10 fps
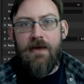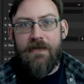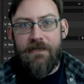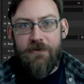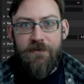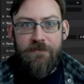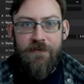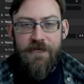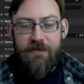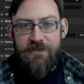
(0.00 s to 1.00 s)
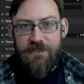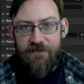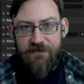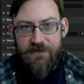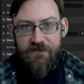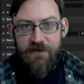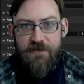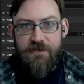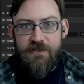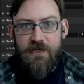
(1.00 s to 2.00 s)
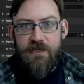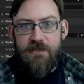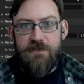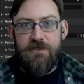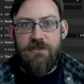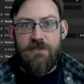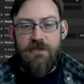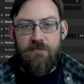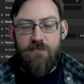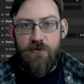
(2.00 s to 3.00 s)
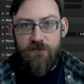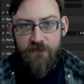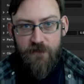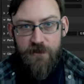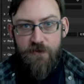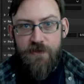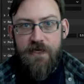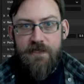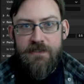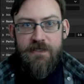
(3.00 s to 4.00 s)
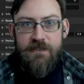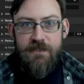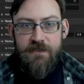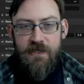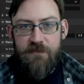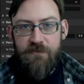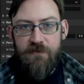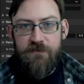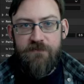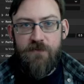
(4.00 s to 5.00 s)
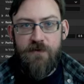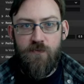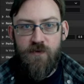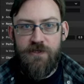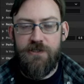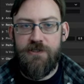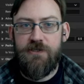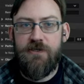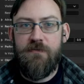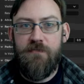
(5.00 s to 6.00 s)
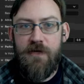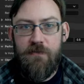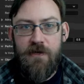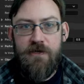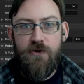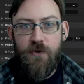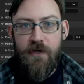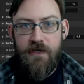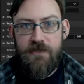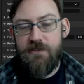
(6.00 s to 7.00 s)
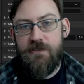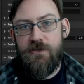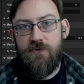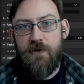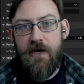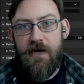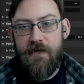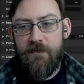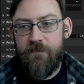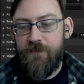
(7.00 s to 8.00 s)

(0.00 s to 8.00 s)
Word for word: Hello, my name is David Tavares, and this is the portfolio content example for widgets, main menu, and UI.